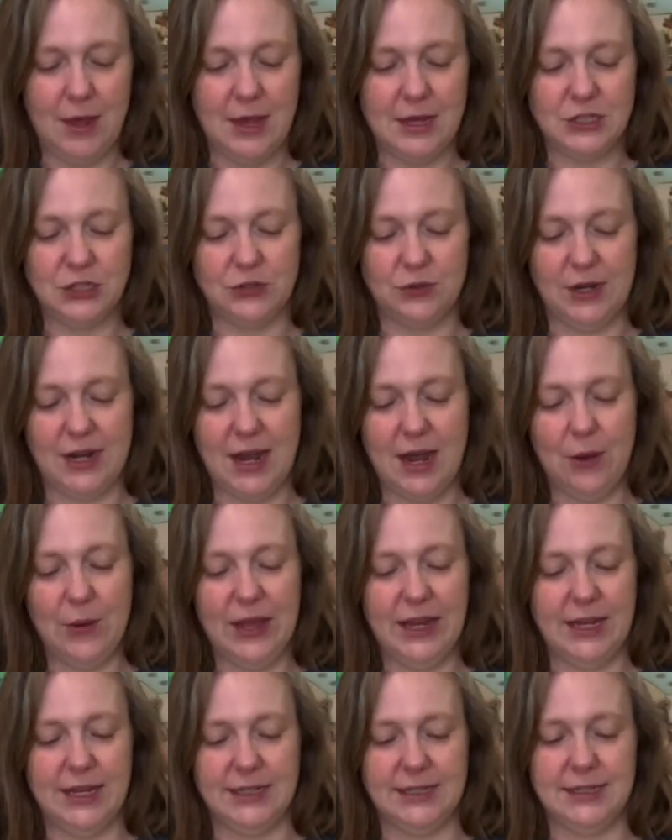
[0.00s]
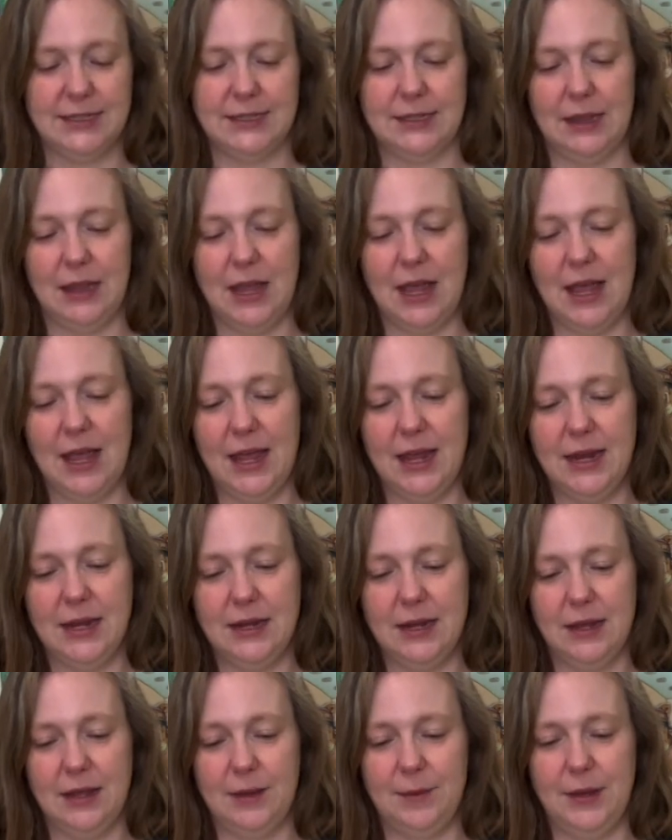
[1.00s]
So now I can slide
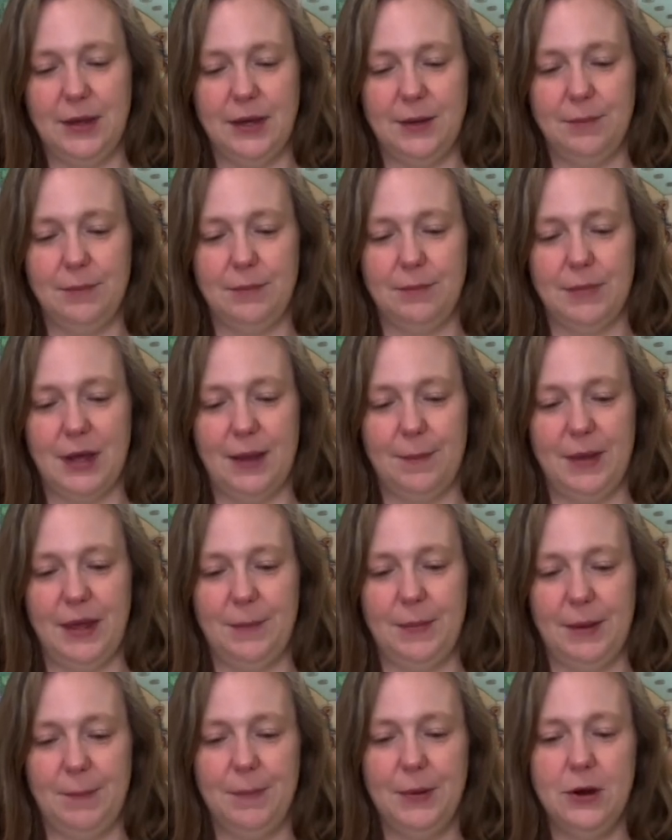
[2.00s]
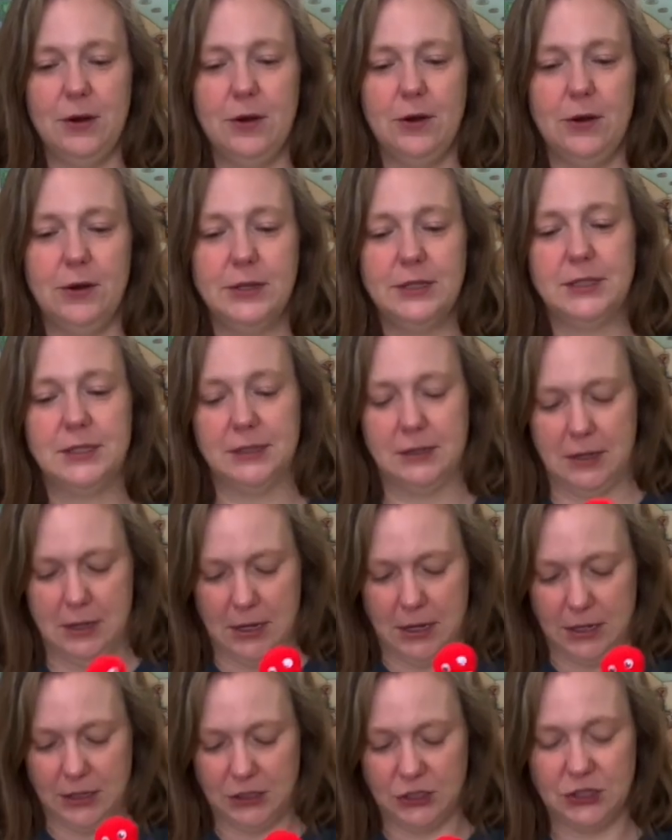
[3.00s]
in my baby birds
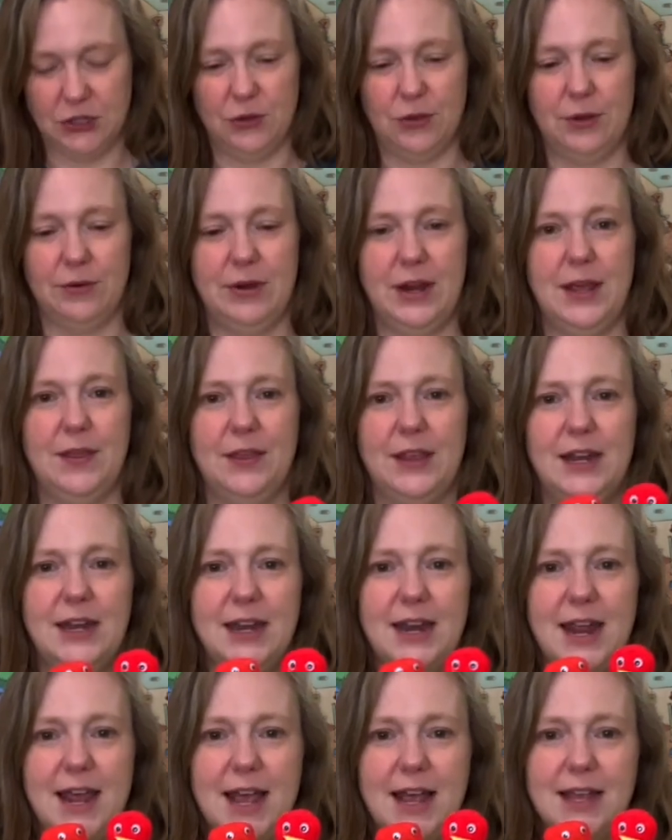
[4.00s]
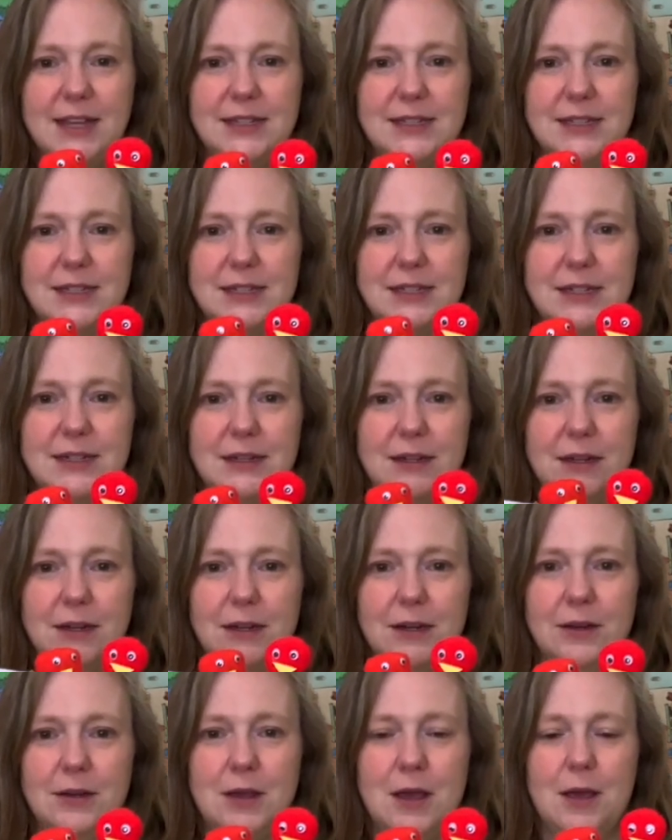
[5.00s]
so they're in the nest and
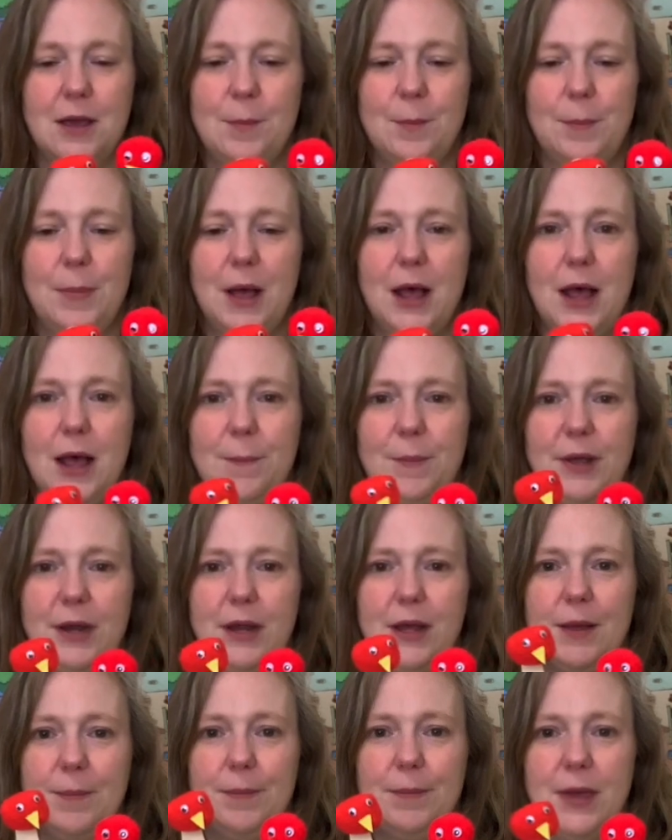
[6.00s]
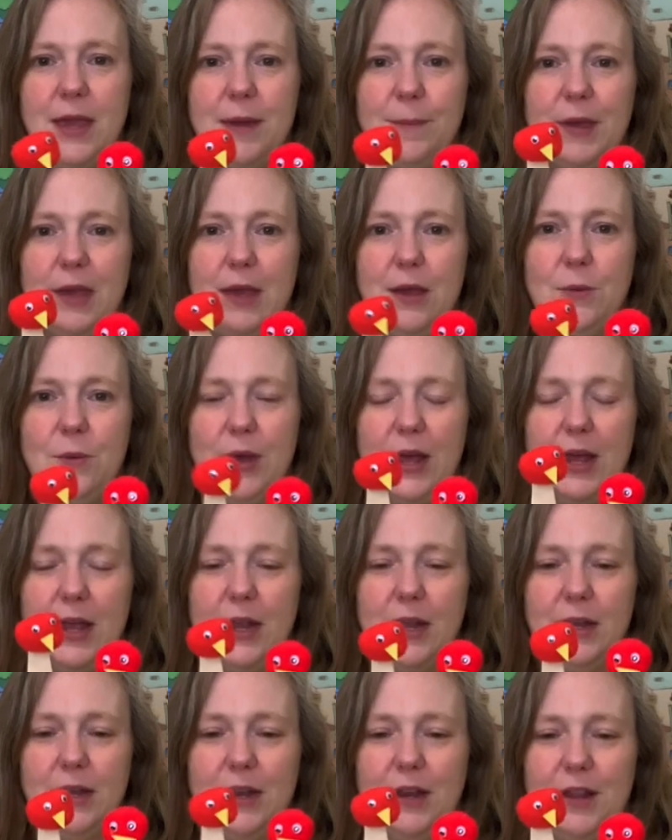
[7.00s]
they're popping up maybe
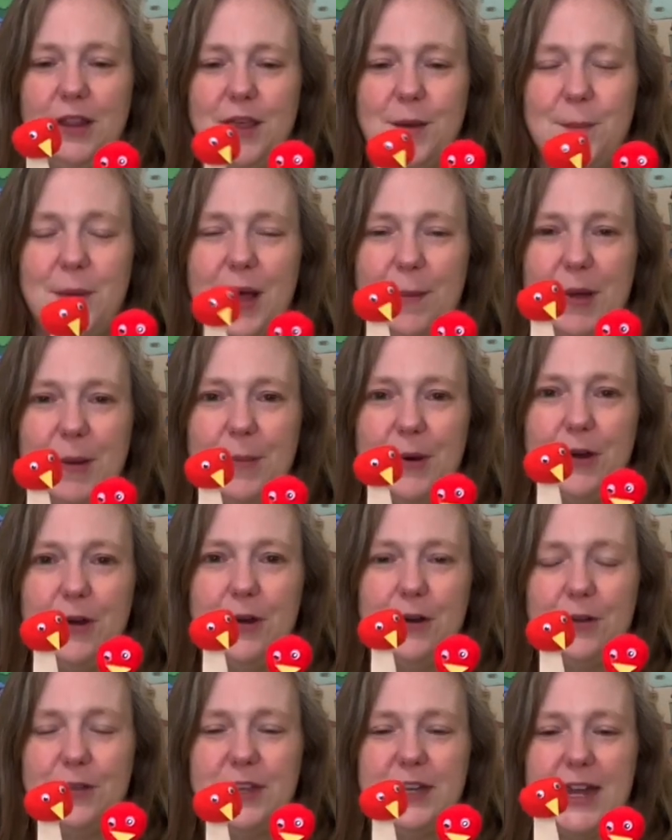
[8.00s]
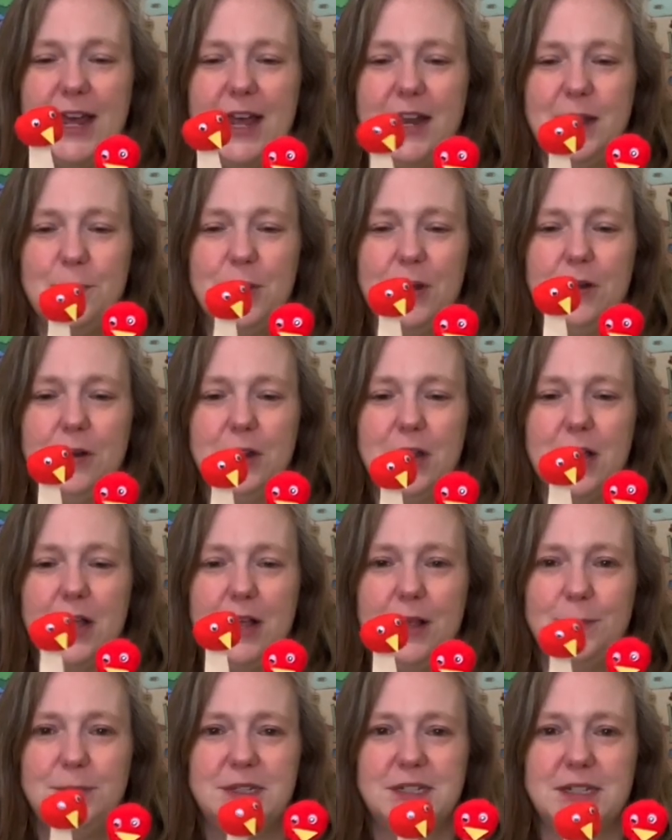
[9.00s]
when the mama bird or the daddy bird
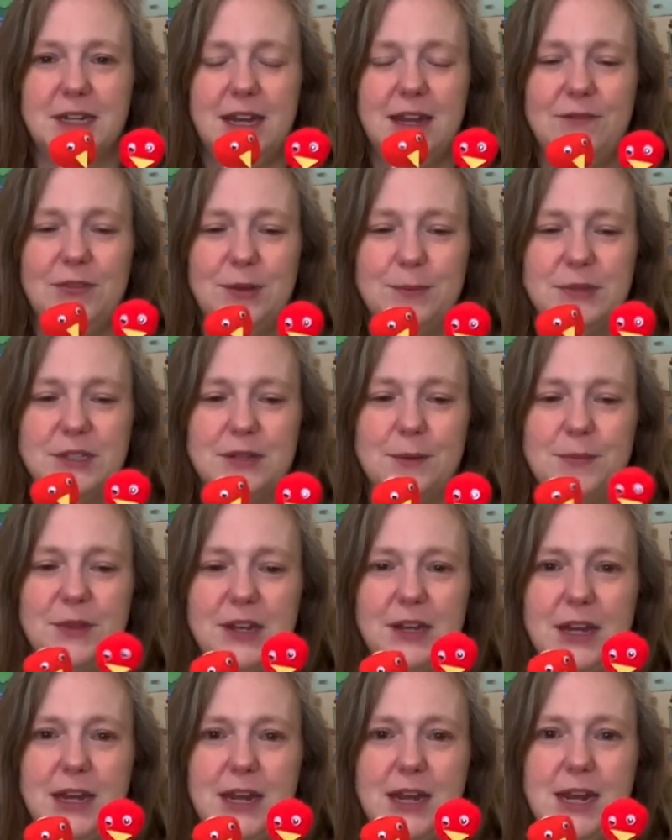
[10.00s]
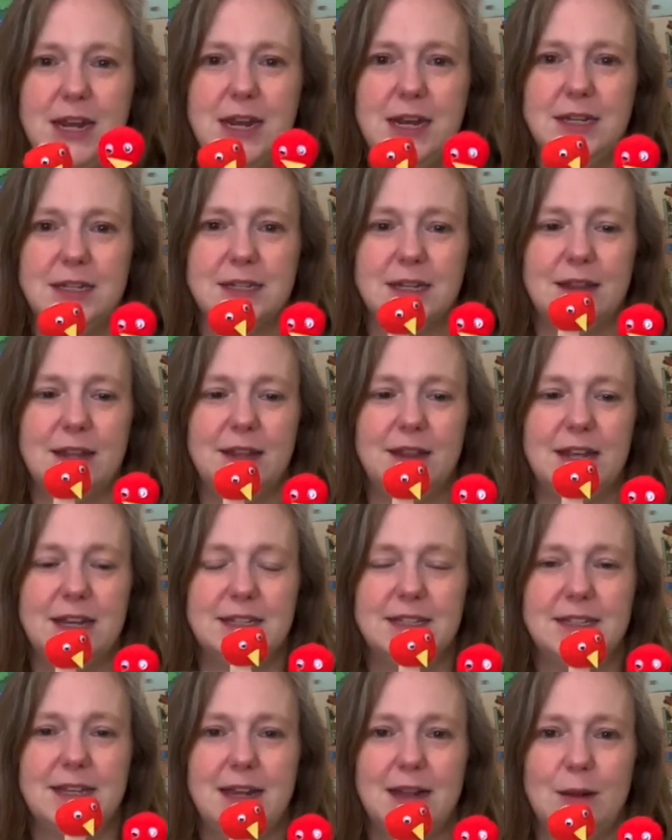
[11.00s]
comes to give them something to eat, and then they
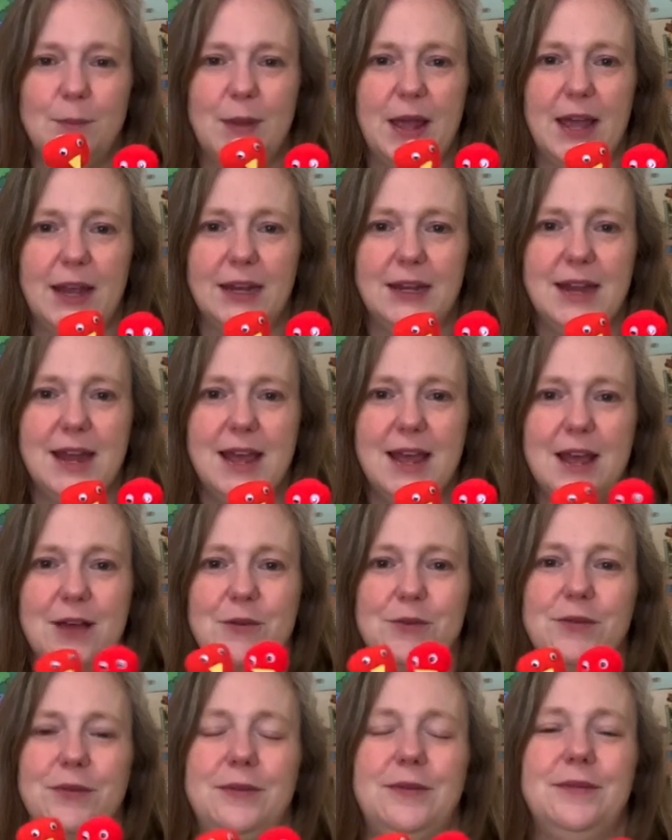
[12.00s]
settle back down.